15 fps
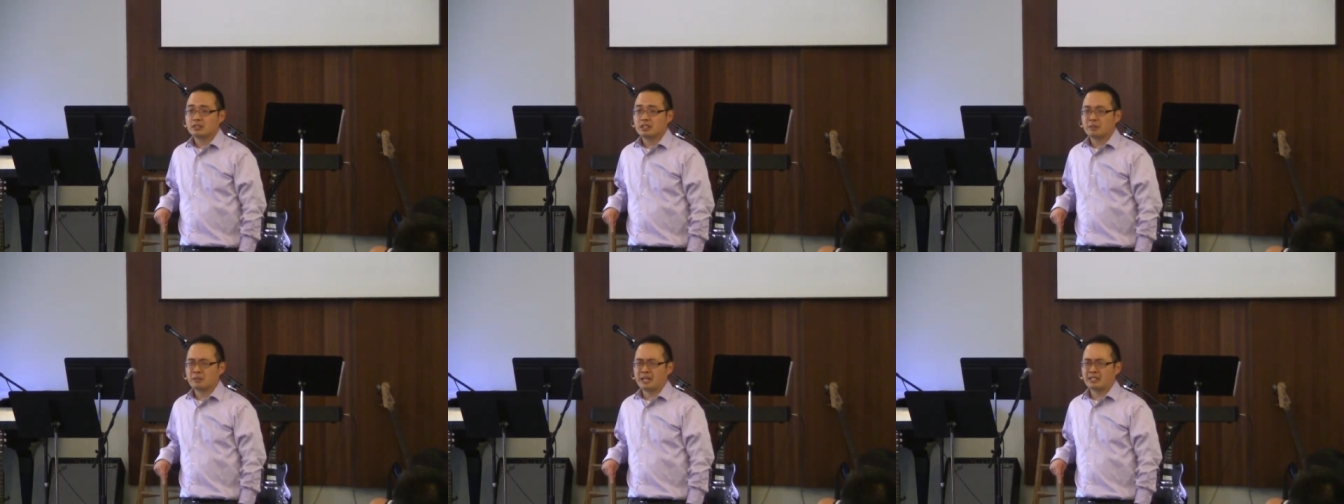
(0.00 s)

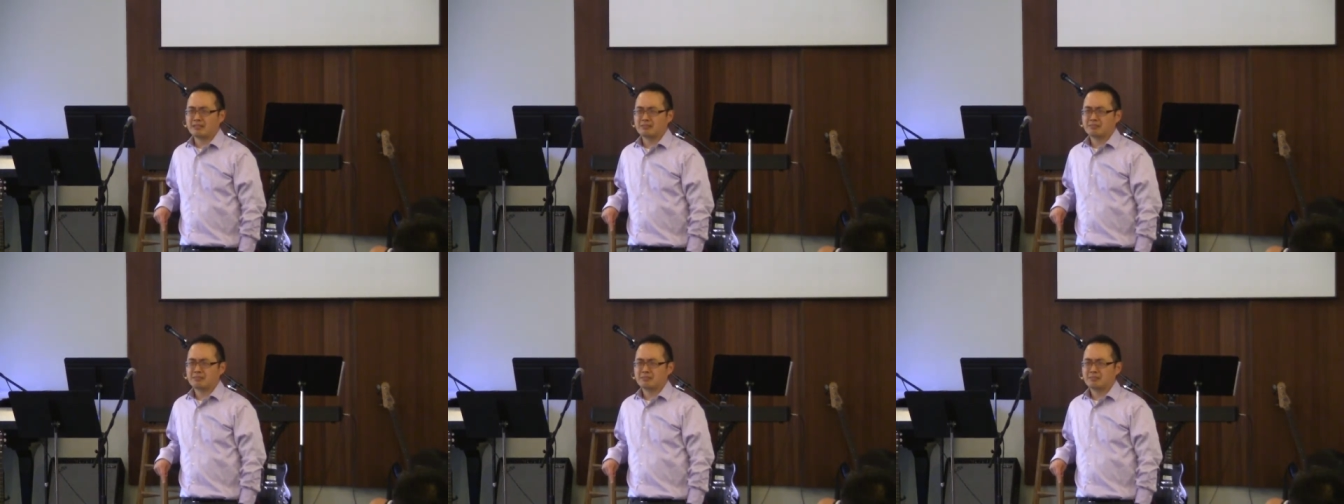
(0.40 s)
I'm like,
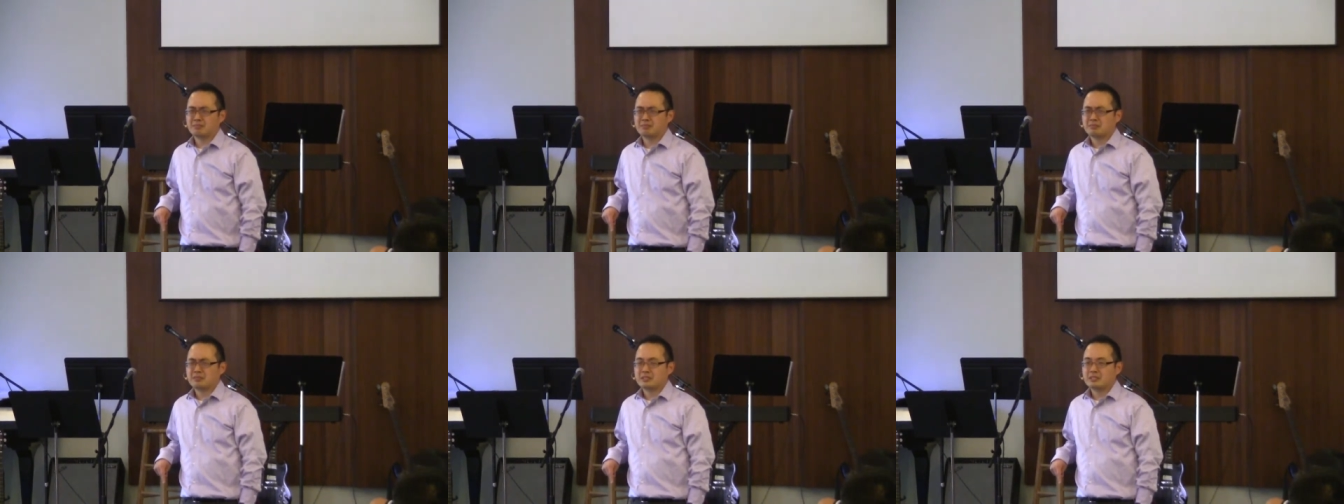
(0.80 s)

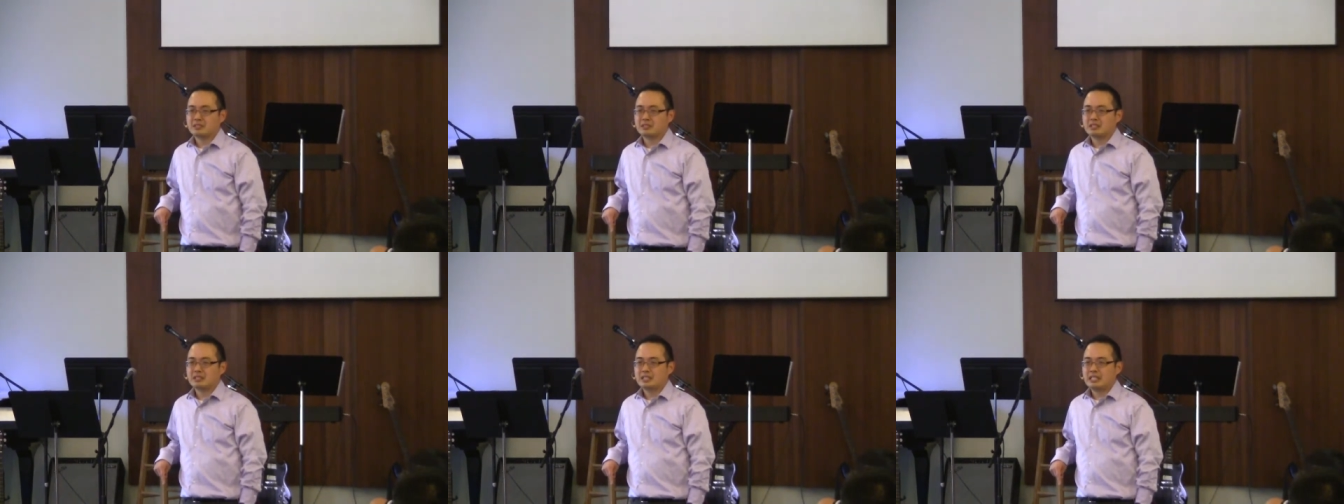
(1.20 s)

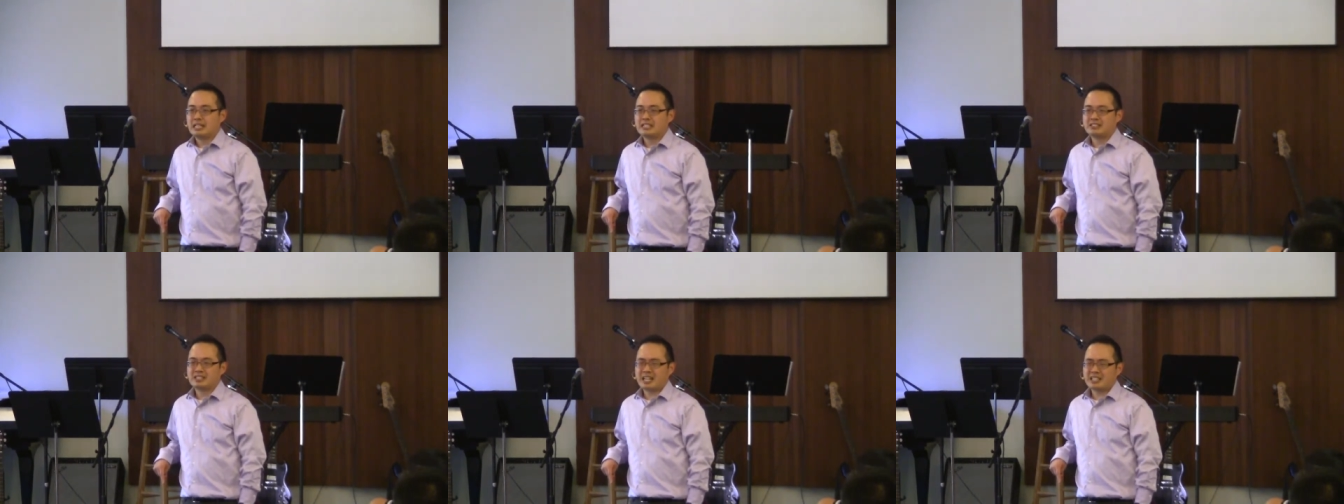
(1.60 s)

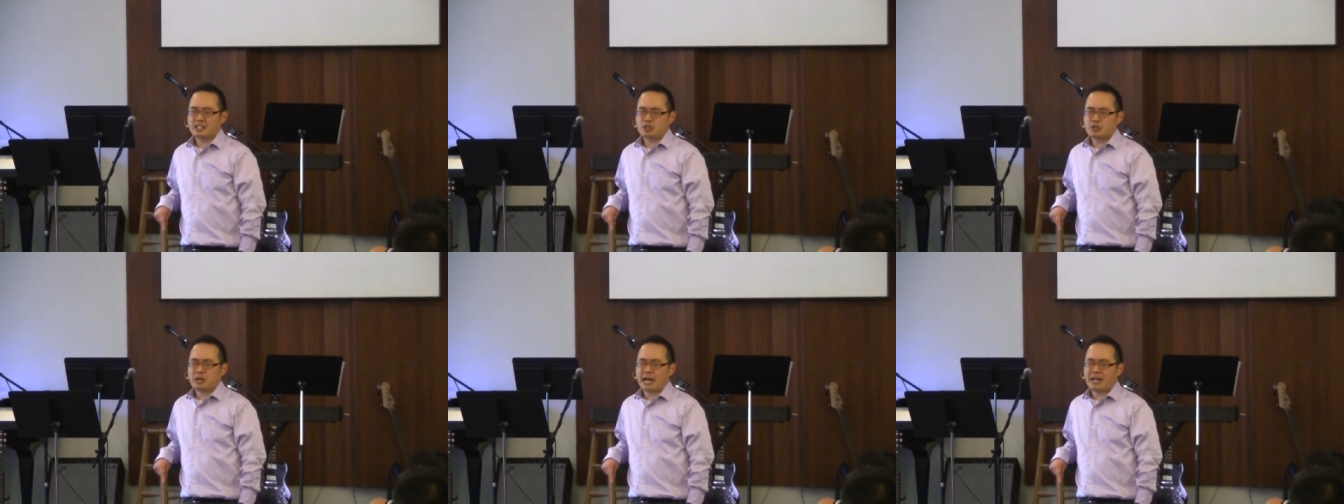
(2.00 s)
it's not
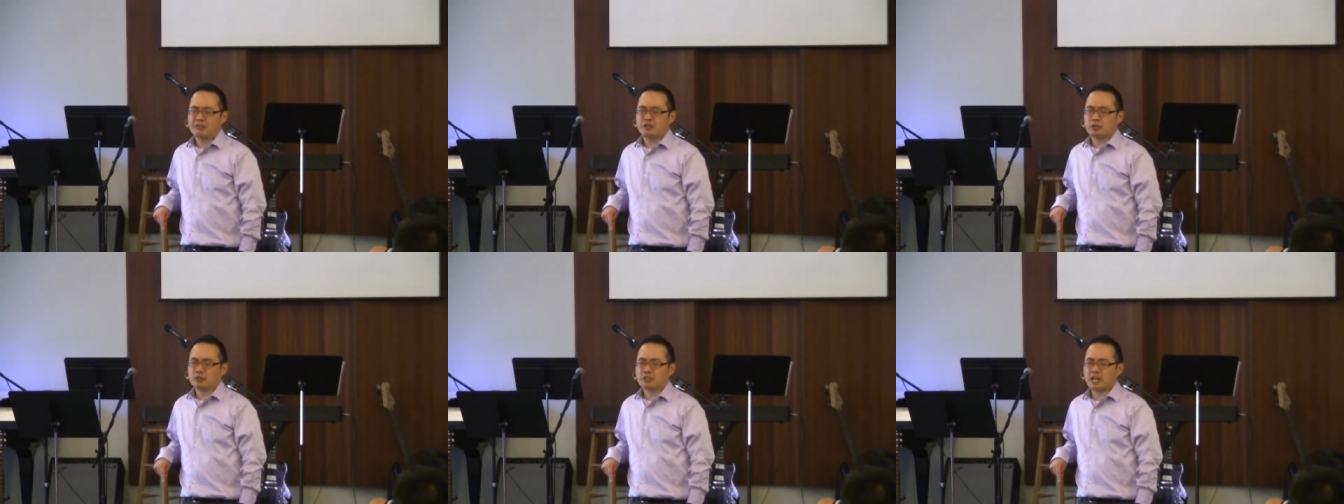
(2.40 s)
that you
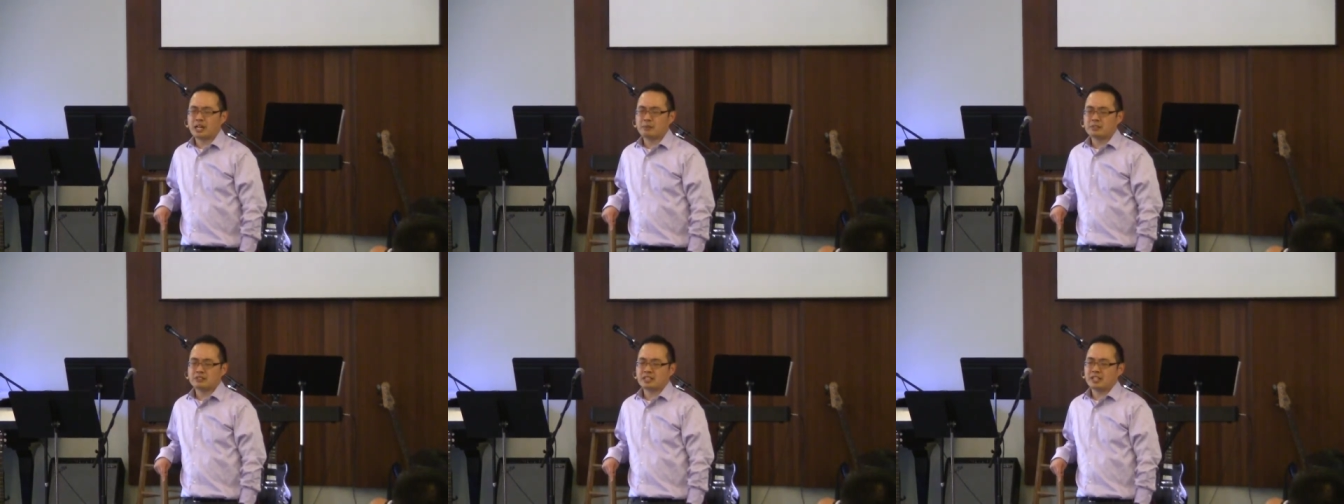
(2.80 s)
have no
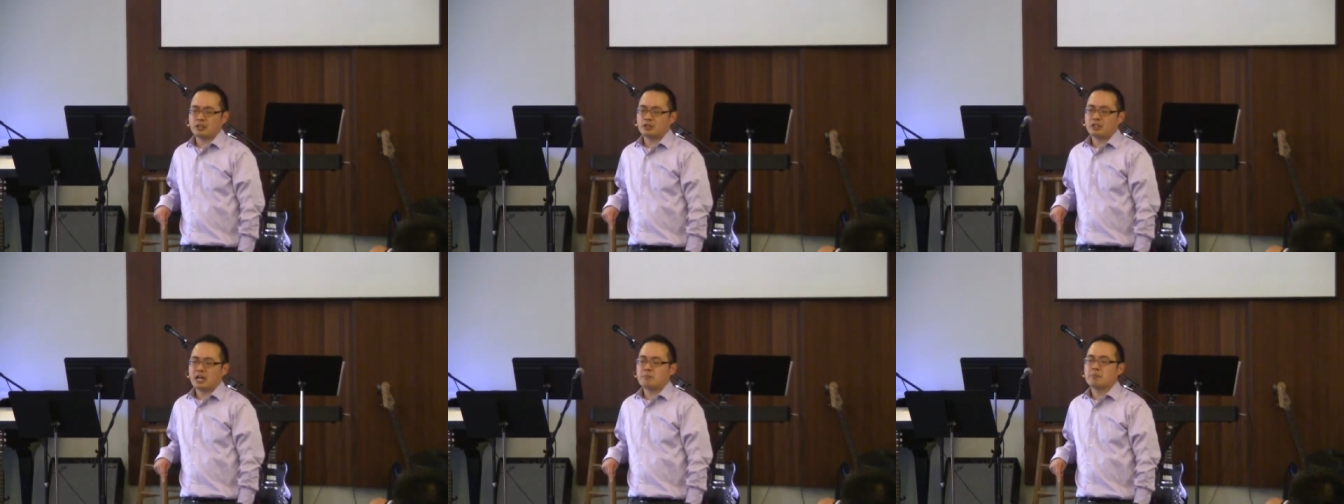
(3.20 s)
time, it's
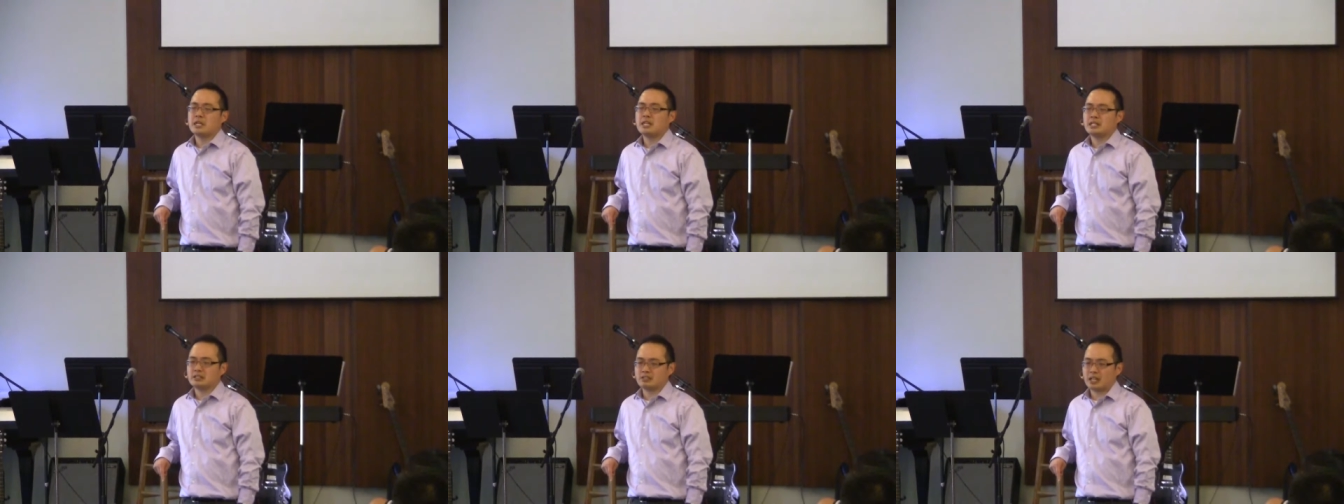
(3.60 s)
that you're not
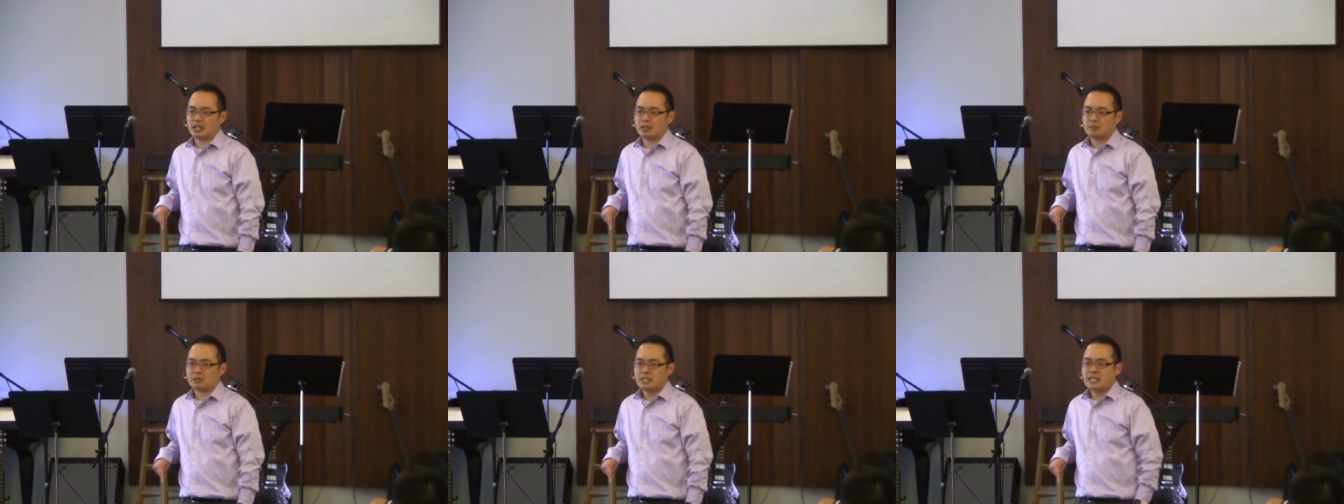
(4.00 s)
making
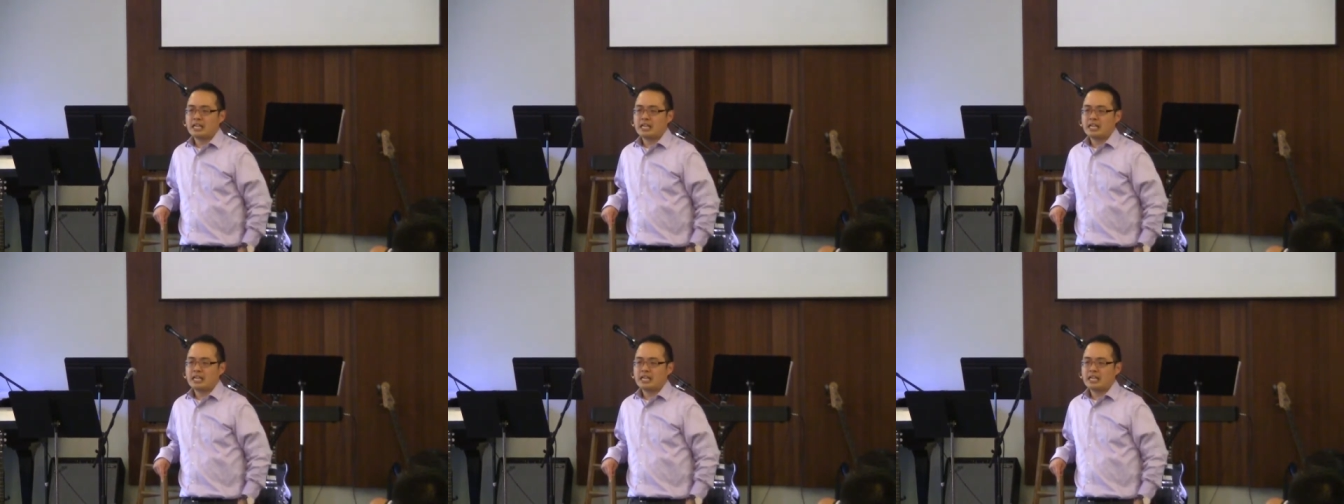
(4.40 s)
time.